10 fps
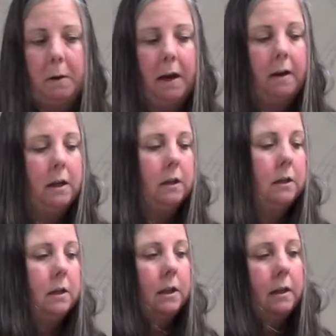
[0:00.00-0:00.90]
batting
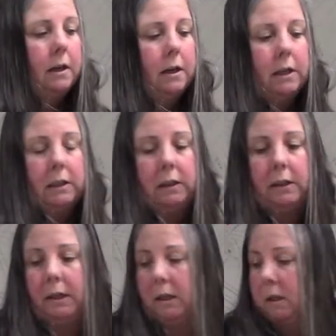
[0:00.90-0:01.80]
that I can
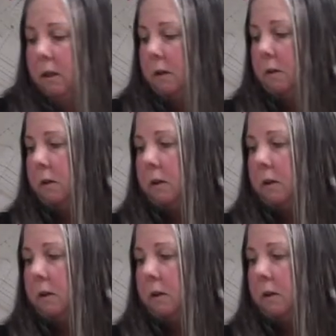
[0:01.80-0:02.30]
lay in there,